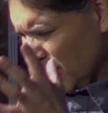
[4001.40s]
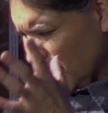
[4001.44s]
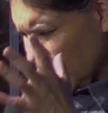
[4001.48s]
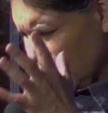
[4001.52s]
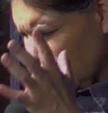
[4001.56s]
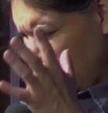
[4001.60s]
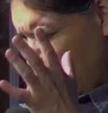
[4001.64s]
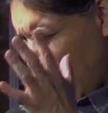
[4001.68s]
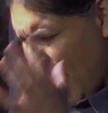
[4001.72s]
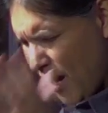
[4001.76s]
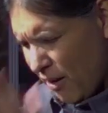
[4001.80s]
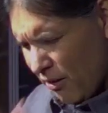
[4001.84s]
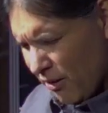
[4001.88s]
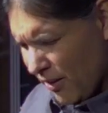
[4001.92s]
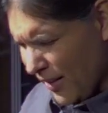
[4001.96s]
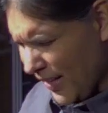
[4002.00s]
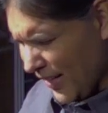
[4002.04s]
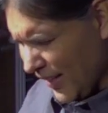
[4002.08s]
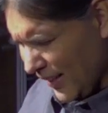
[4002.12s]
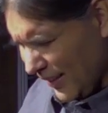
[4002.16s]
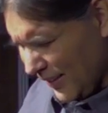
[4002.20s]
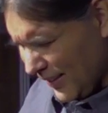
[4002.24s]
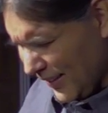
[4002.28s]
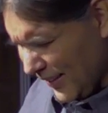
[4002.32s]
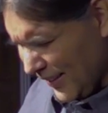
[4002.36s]

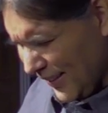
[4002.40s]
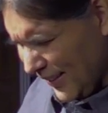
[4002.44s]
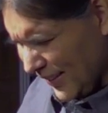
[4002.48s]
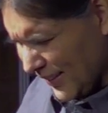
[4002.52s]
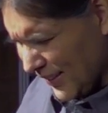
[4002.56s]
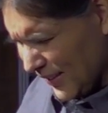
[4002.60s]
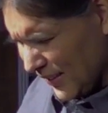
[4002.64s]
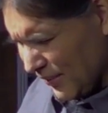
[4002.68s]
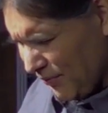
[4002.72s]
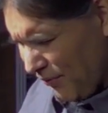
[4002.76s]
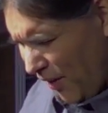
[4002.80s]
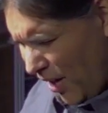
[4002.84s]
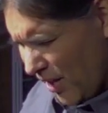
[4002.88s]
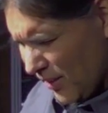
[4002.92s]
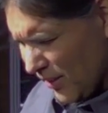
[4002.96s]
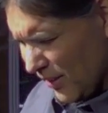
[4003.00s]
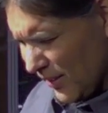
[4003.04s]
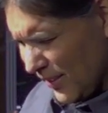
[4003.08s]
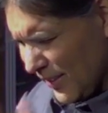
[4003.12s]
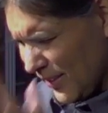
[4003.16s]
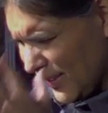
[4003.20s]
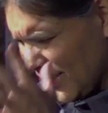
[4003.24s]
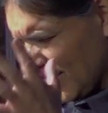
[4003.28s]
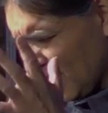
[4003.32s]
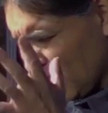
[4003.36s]
carrying things, Father,
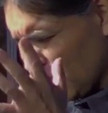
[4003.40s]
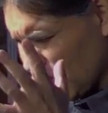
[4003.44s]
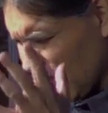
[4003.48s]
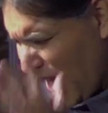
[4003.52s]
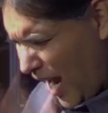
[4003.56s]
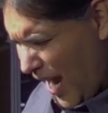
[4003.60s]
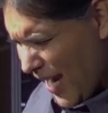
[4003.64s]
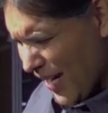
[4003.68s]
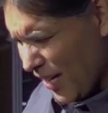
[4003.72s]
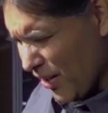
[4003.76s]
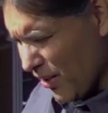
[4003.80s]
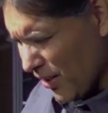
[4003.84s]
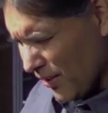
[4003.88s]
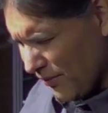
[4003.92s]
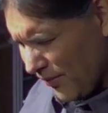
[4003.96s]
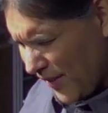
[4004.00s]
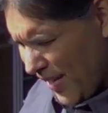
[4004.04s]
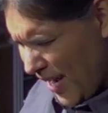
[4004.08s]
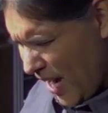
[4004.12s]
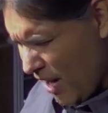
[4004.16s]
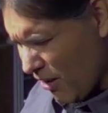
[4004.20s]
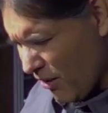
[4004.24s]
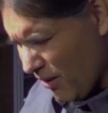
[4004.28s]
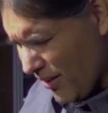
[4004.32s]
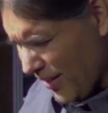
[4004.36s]
that they're tired of
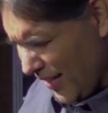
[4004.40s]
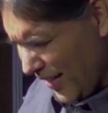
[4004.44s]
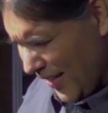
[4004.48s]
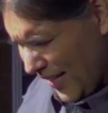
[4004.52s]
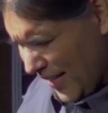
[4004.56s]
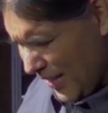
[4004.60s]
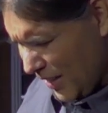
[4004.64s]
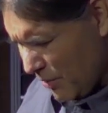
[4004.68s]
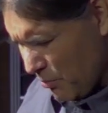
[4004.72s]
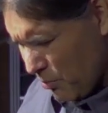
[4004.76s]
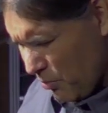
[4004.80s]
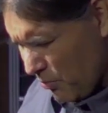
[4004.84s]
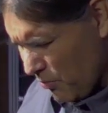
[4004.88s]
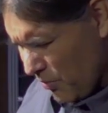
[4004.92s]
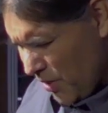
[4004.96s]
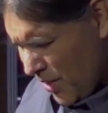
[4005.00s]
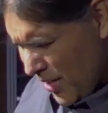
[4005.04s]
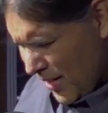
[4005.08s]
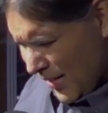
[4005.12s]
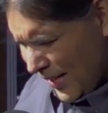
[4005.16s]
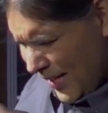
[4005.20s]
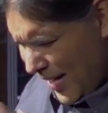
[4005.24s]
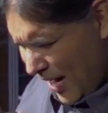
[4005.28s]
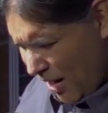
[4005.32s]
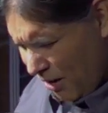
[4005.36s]
carrying any,
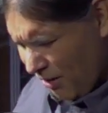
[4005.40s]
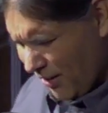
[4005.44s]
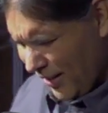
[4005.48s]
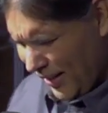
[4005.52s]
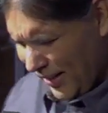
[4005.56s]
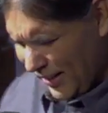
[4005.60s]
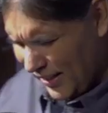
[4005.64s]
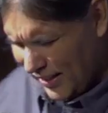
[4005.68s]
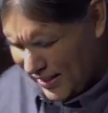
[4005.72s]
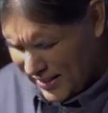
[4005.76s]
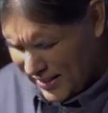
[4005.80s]
carrying,